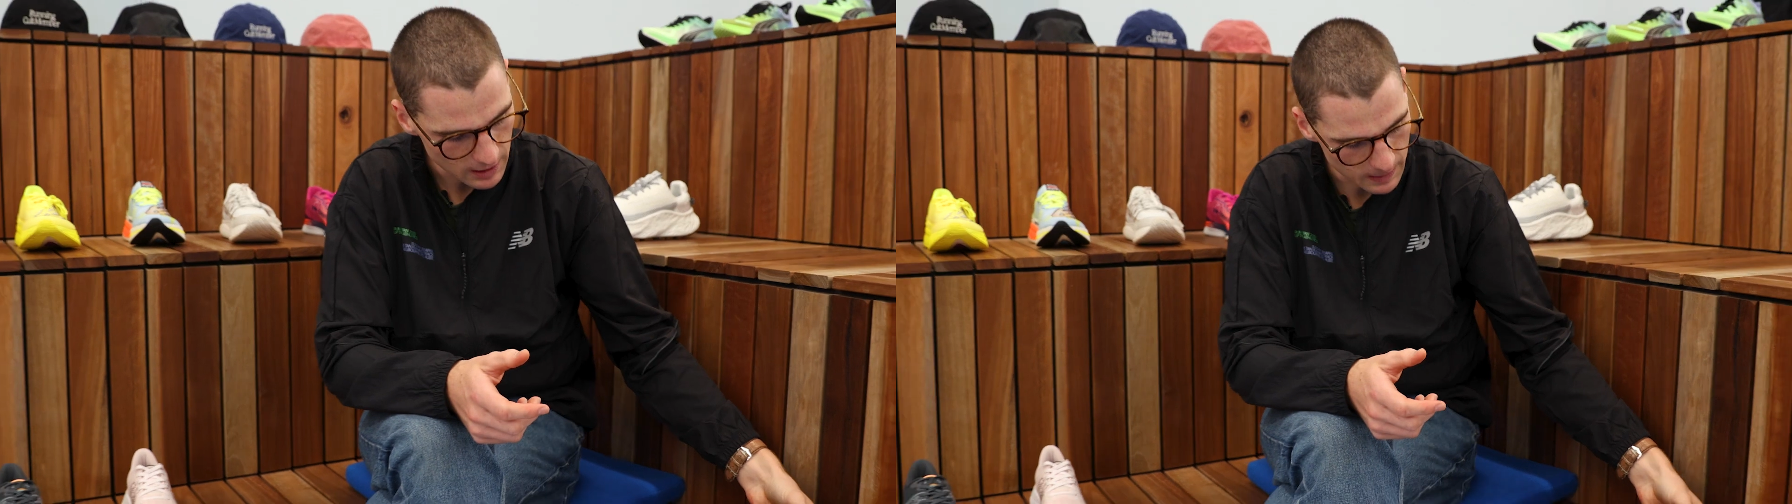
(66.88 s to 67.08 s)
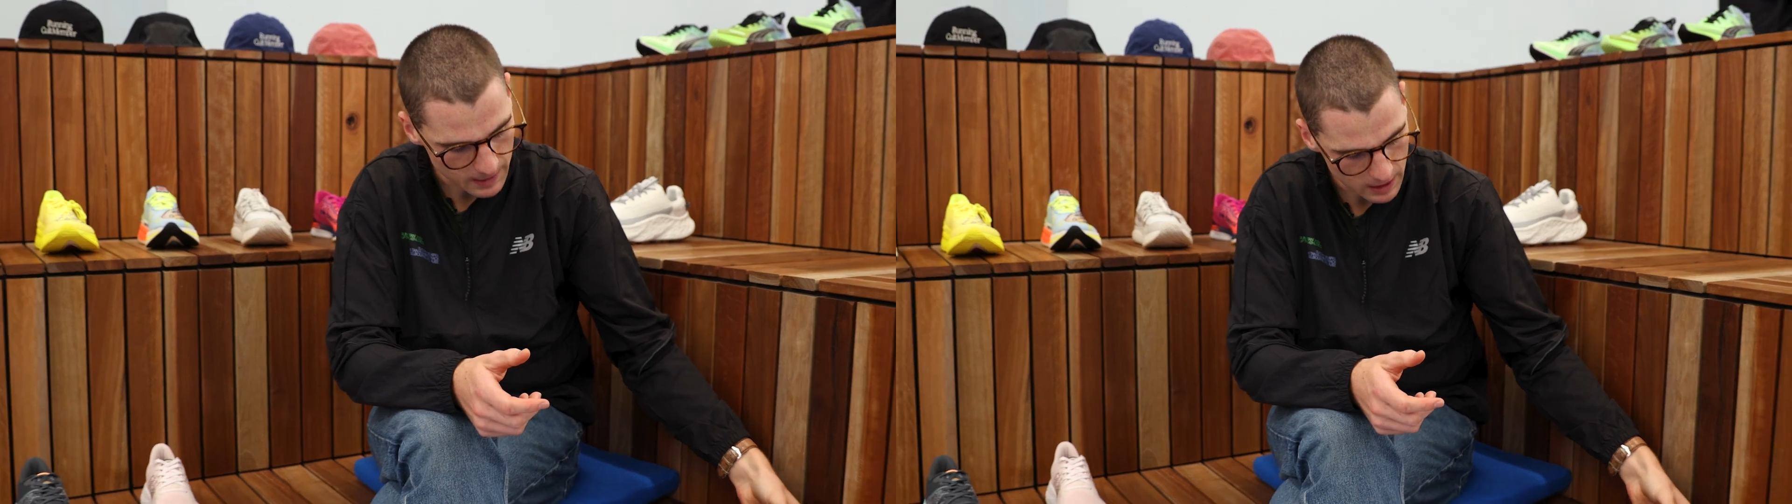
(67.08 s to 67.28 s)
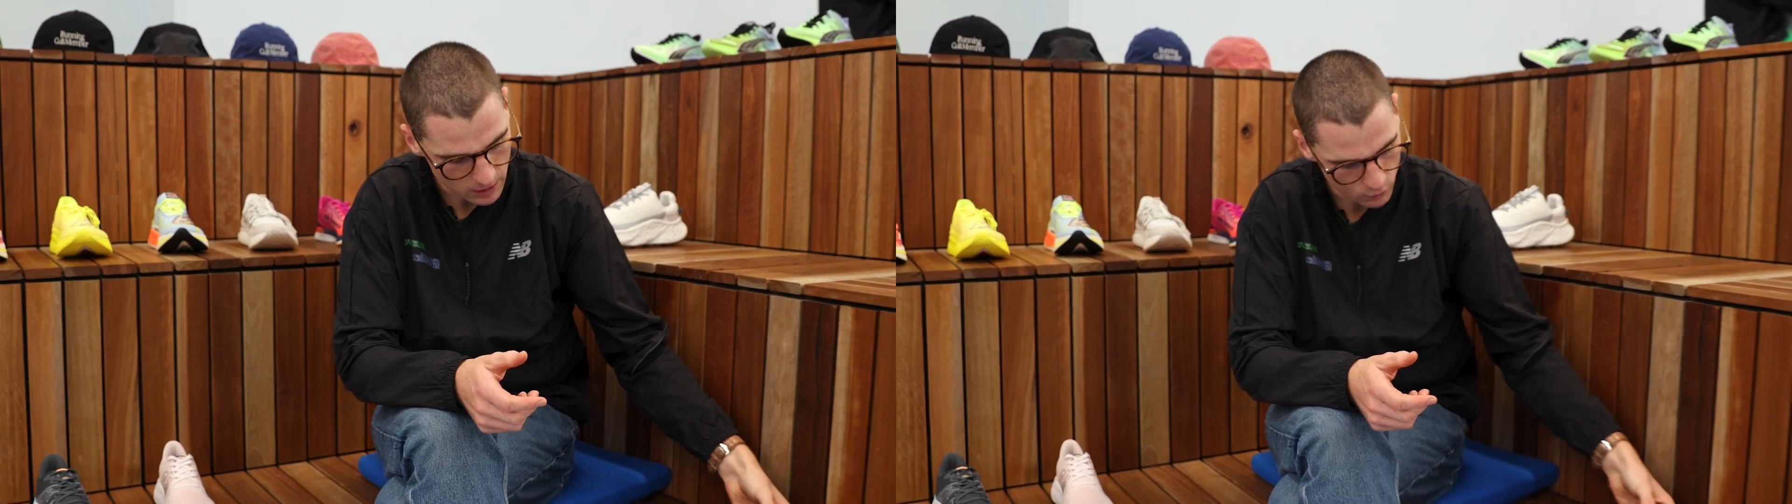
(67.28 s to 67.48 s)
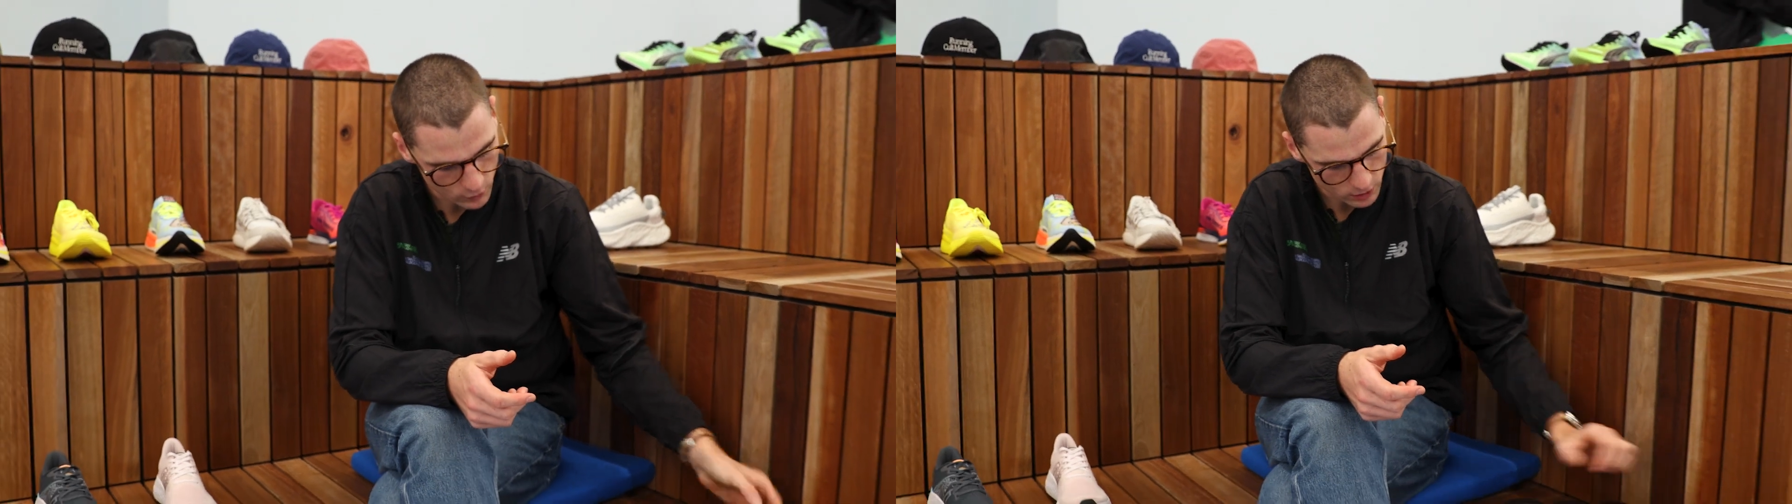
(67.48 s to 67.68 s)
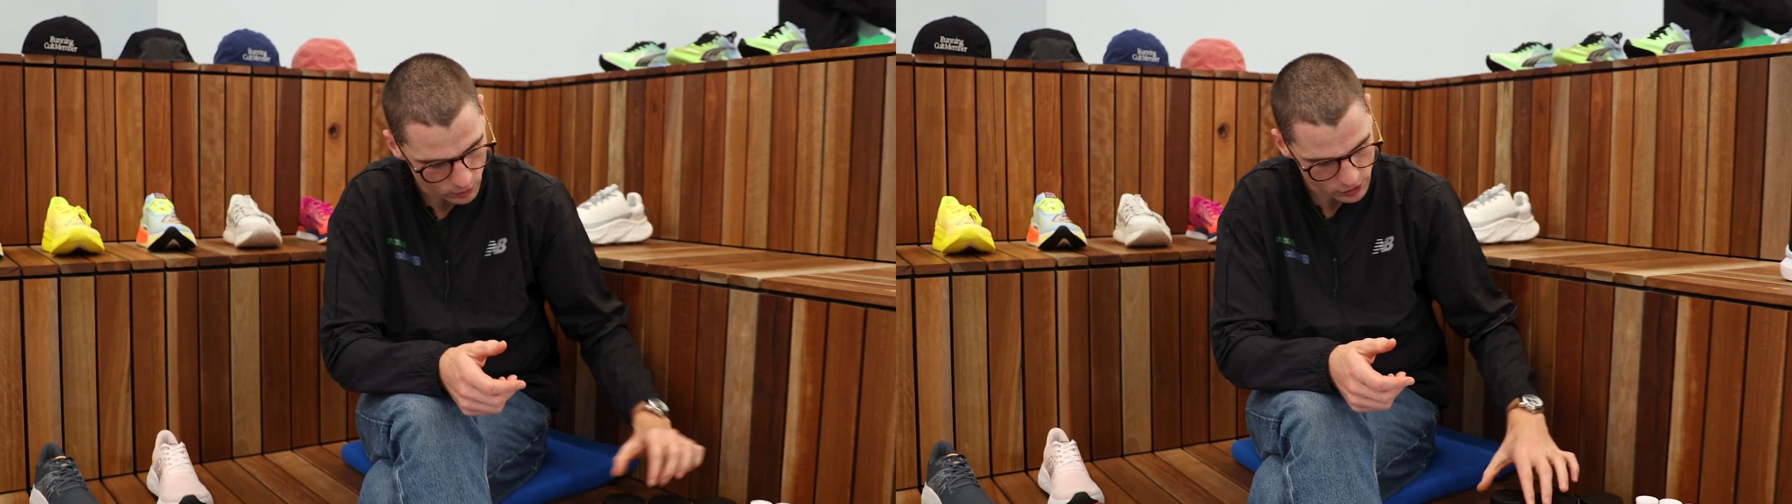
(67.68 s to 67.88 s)
And then
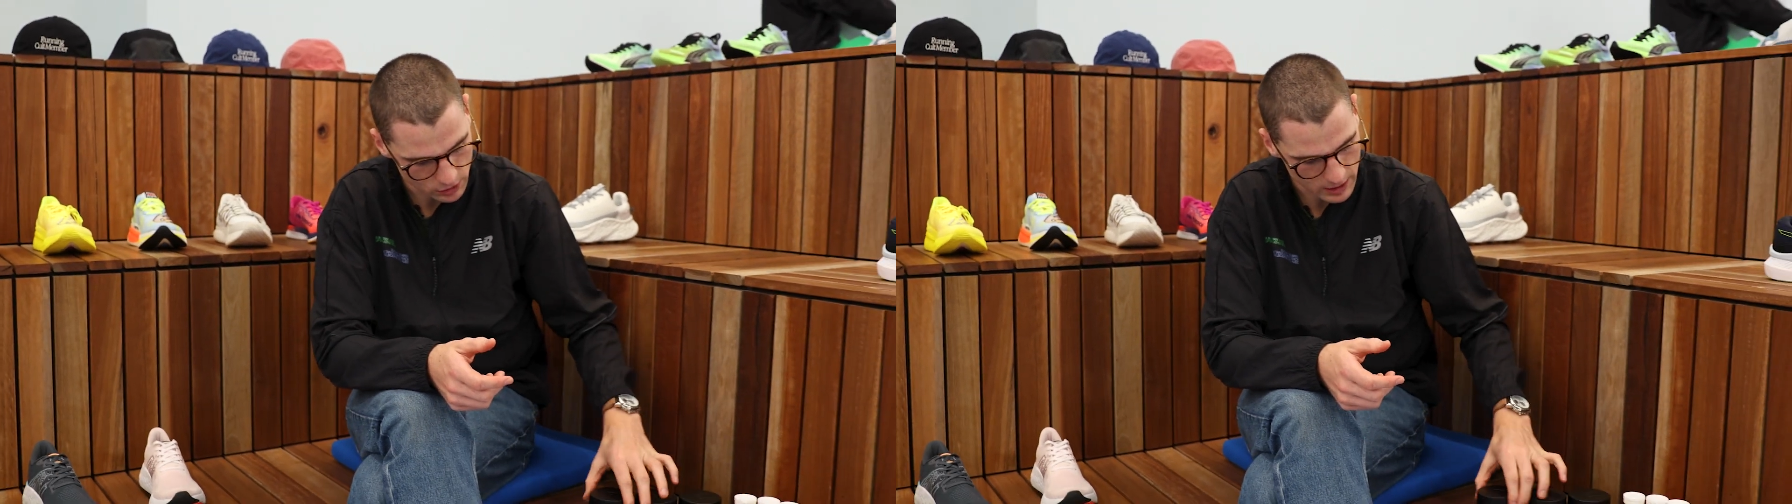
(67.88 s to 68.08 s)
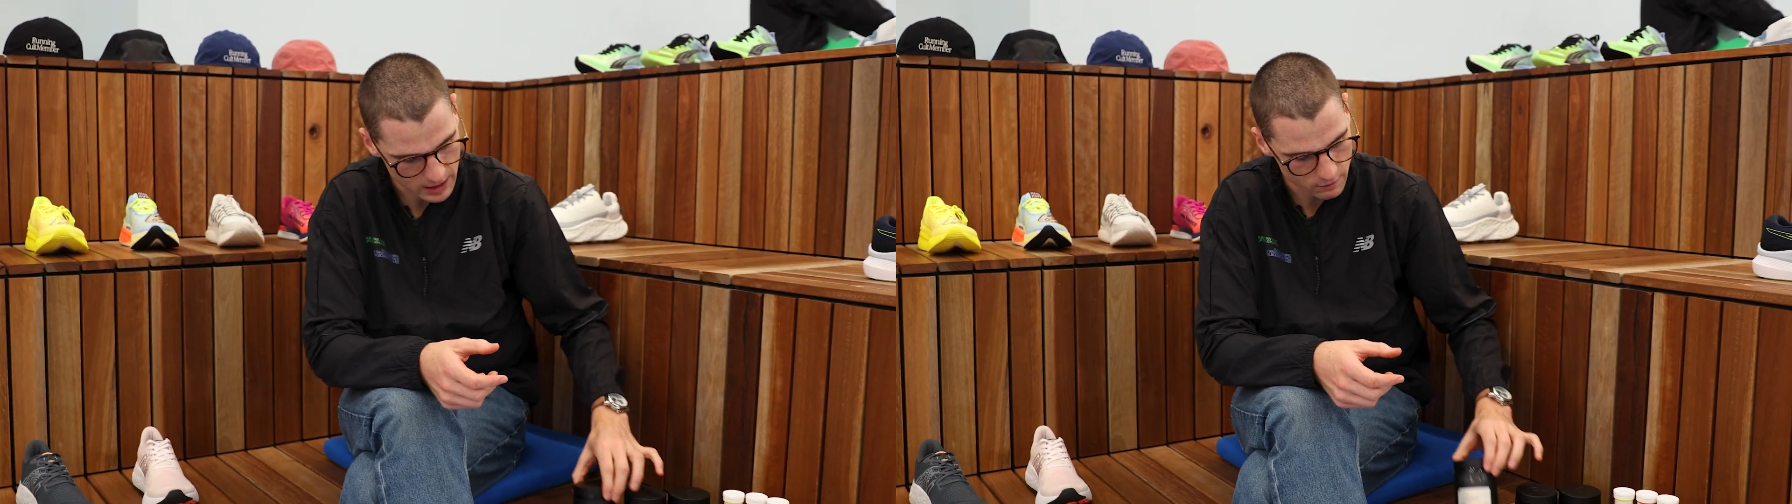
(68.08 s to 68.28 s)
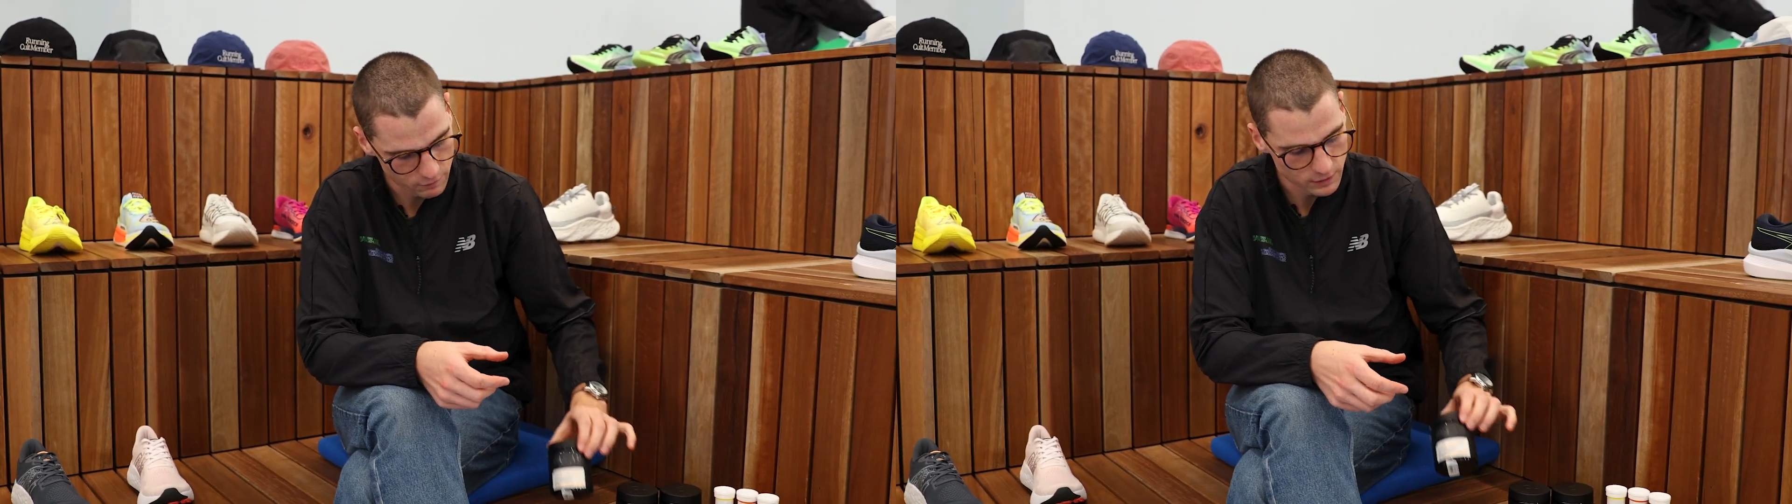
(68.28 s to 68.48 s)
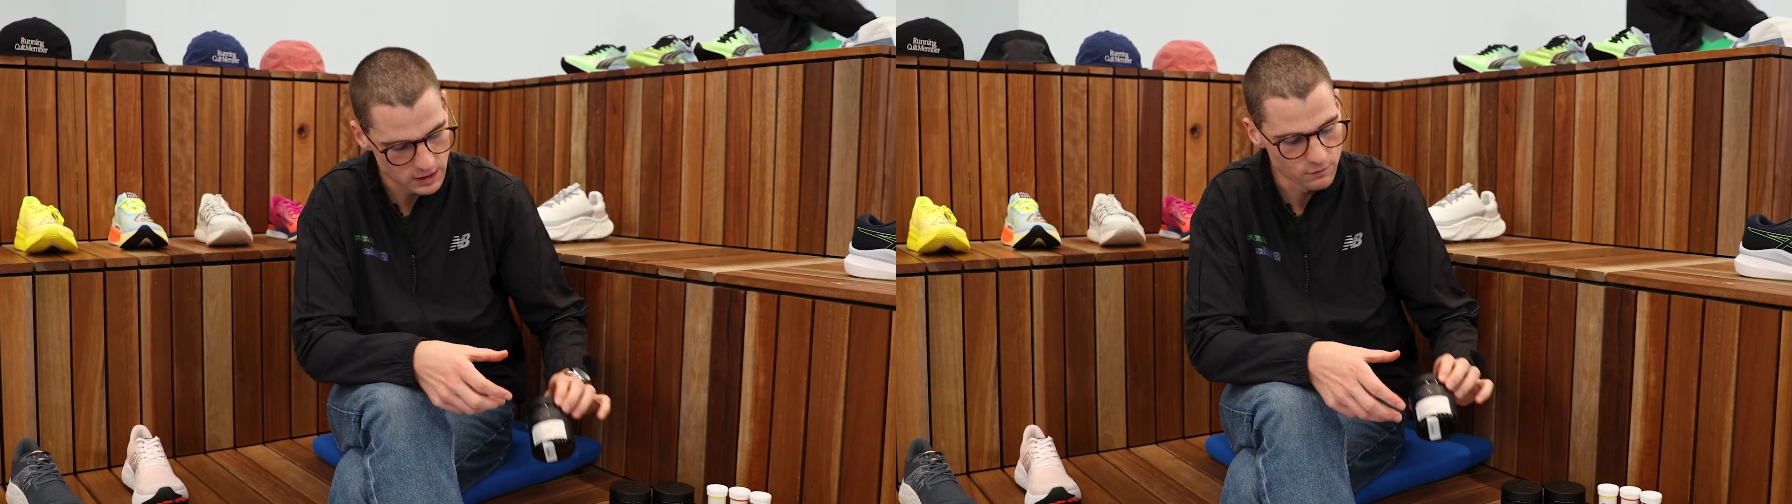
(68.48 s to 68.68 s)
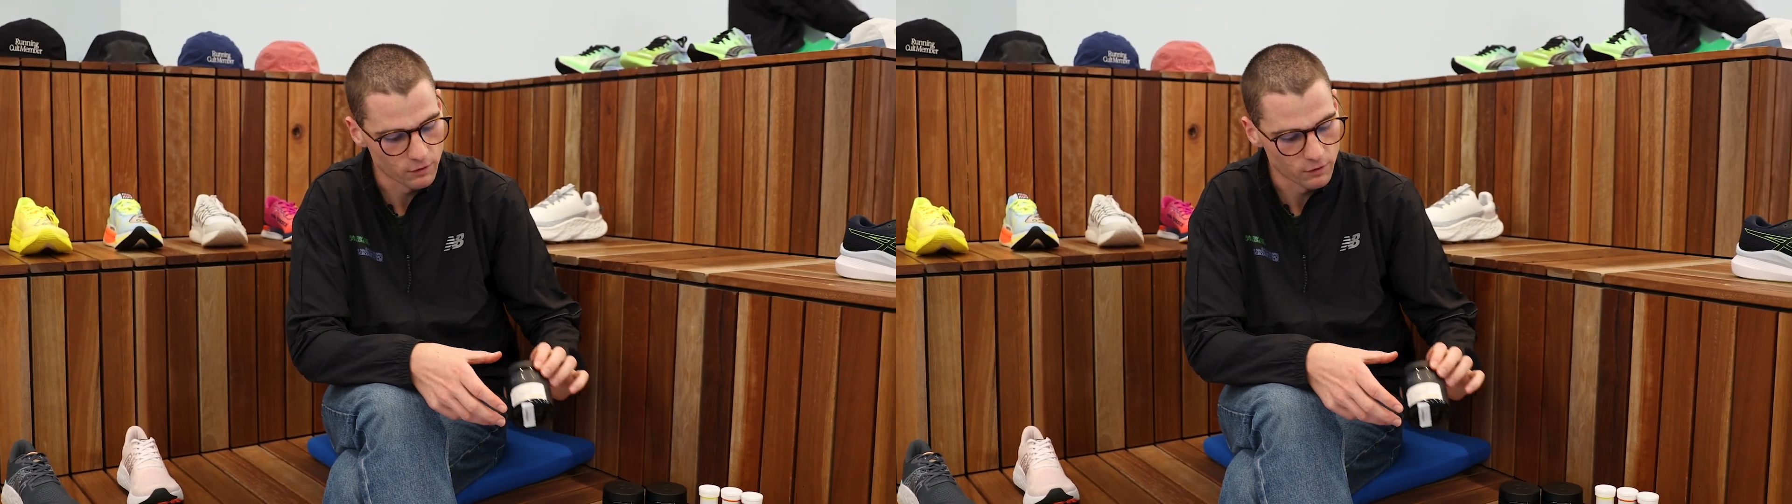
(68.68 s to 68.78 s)
we also have the